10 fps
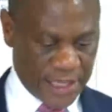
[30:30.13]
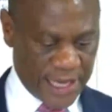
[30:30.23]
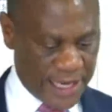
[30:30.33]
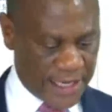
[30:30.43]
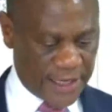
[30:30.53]

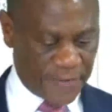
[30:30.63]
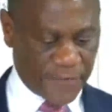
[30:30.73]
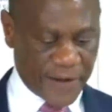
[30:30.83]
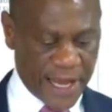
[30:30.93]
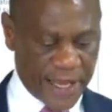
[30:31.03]
and
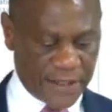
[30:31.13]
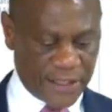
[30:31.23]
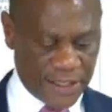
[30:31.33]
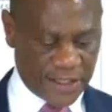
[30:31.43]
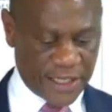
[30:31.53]
defined
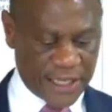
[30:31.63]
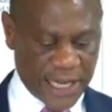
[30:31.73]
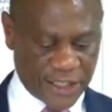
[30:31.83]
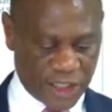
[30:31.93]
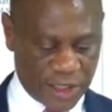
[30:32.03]
his
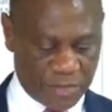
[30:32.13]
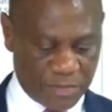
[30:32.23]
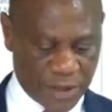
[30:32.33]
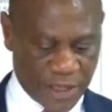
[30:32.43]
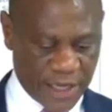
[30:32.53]

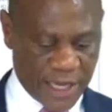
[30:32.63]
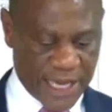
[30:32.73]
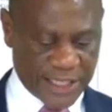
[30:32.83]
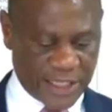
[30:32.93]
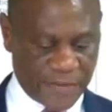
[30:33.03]
leadership
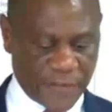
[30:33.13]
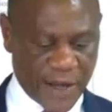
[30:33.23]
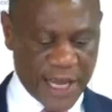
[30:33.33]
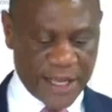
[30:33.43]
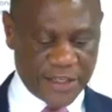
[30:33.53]
as
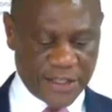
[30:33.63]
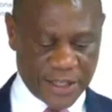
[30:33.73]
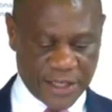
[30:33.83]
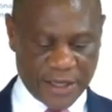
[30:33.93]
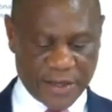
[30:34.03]
defined
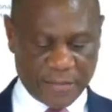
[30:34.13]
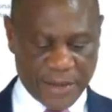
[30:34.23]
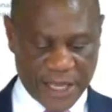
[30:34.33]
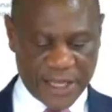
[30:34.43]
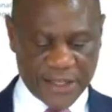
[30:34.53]

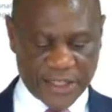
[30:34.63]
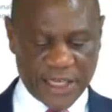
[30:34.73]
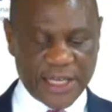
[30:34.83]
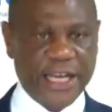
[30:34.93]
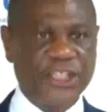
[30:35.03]
by his
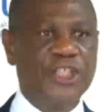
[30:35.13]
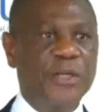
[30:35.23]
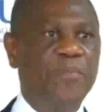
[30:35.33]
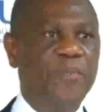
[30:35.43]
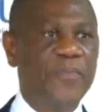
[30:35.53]
leadership